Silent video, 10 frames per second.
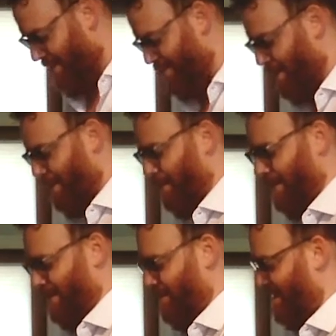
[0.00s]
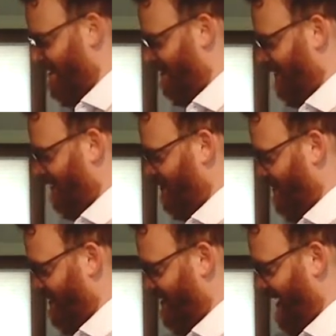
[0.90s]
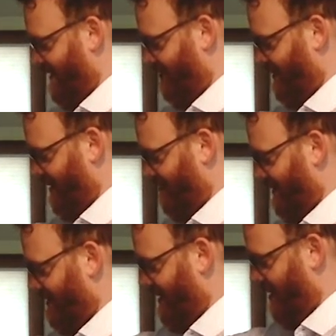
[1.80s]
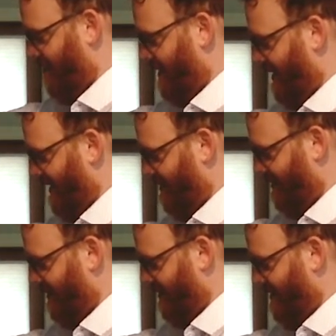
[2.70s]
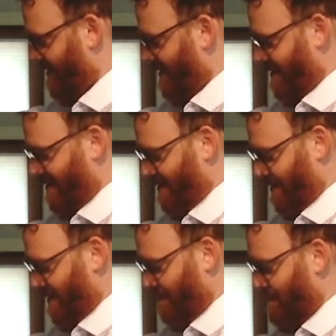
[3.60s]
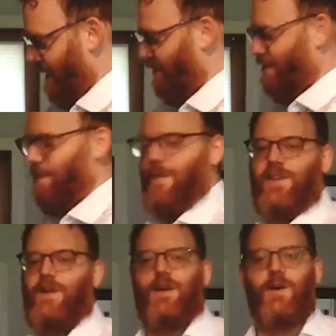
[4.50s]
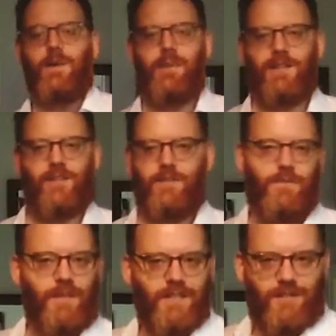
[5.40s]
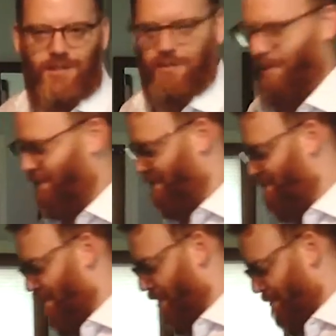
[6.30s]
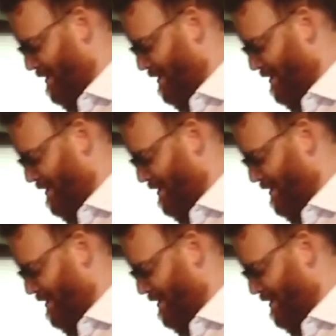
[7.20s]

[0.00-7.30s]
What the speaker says: drink because I wanted something that was very satisfying, because now we're gonna get to use a muddler. If you don't own a muddler, really just a spoon would work, but